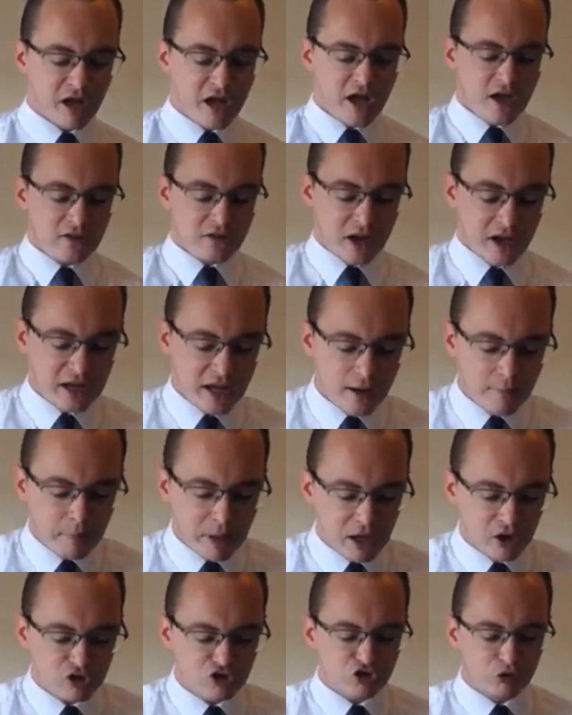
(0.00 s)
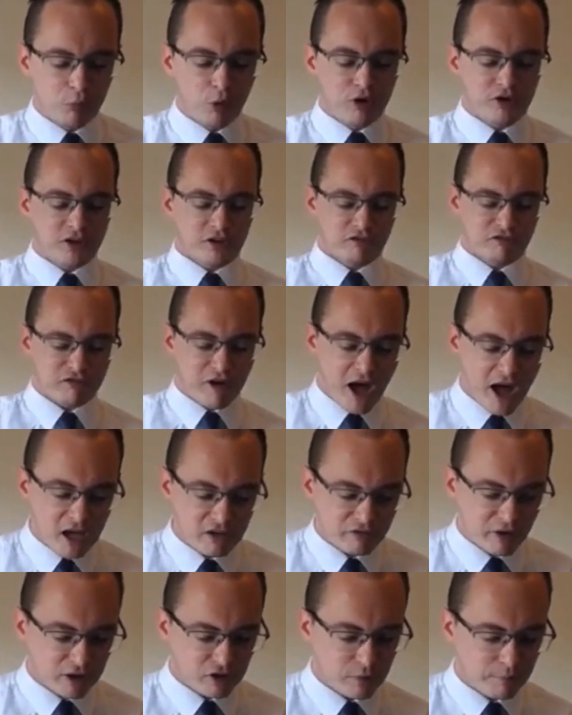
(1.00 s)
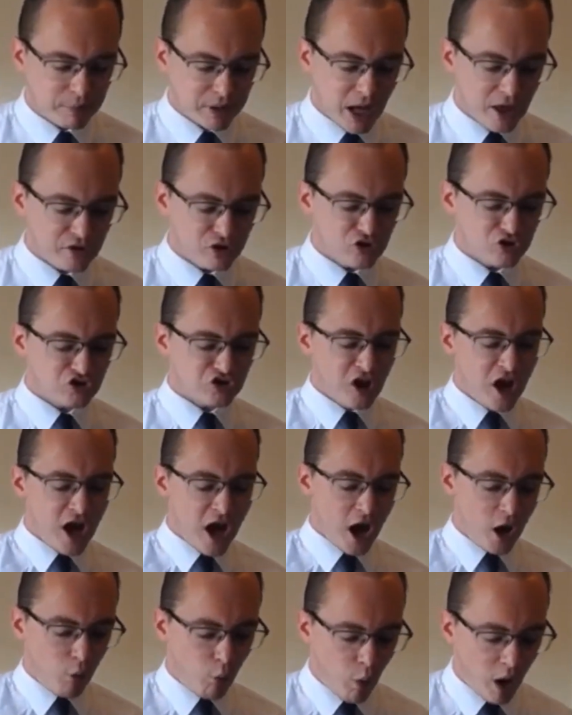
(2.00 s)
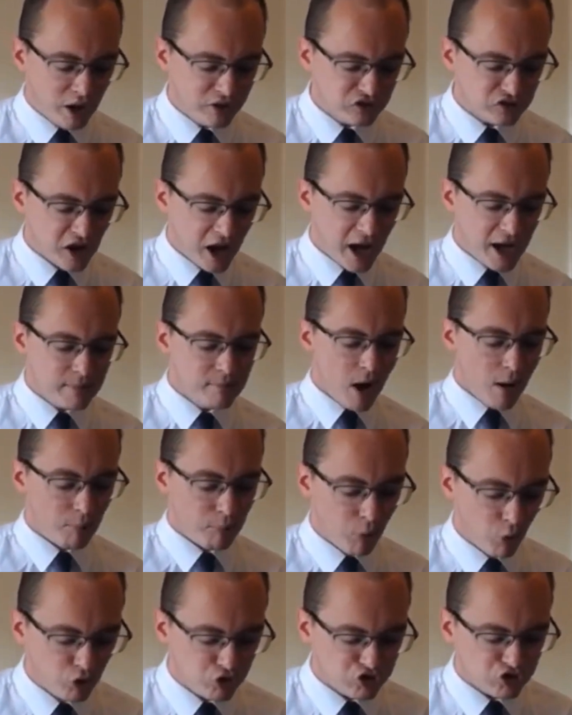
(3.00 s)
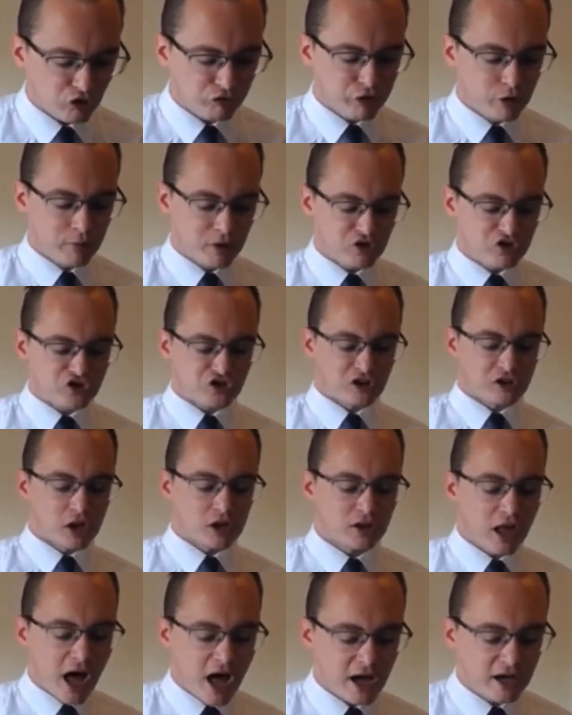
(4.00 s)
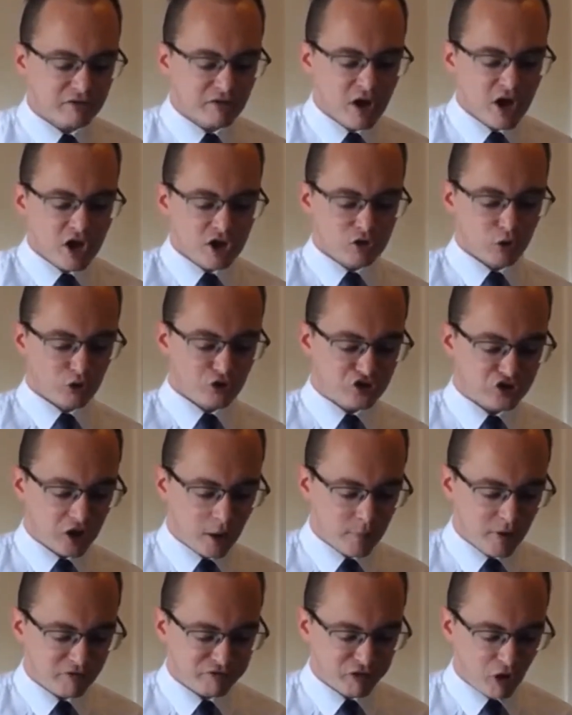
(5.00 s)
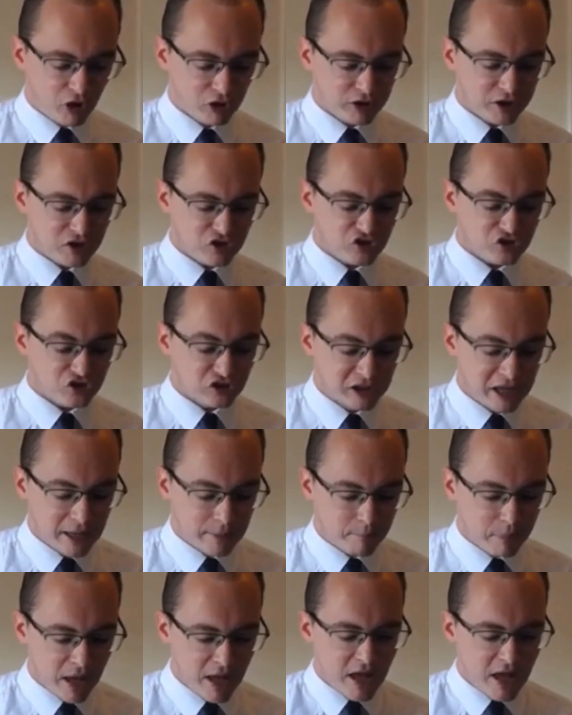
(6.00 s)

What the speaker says: Then he appeared to more than 500 brothers at one time, most of whom are still alive, though some have fallen asleep.